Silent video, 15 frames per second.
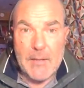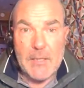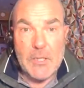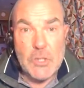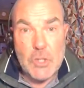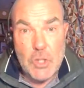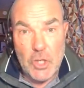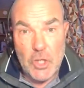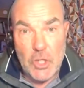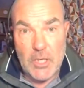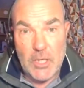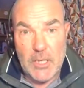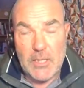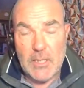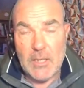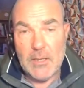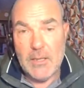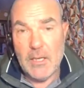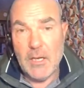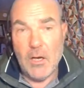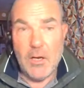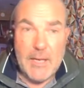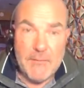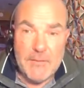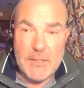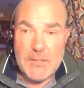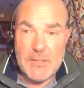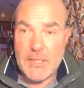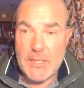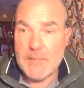the journey than I ever
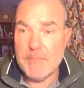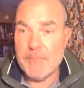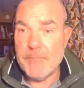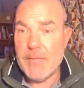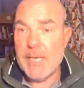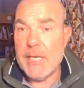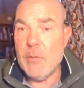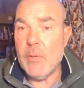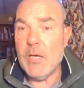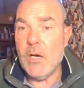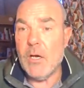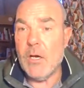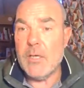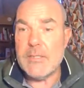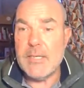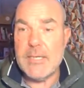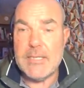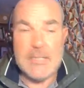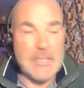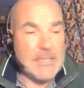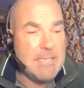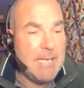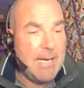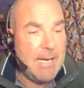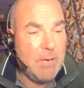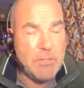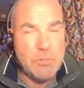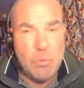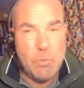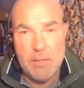did. Anyway, guys, it is now
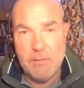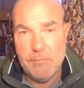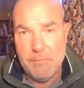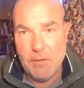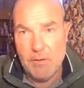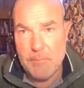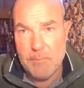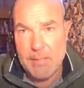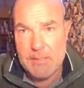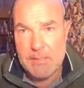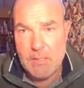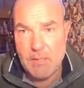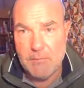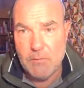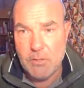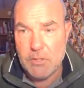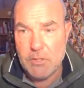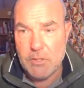25 past. I've got to.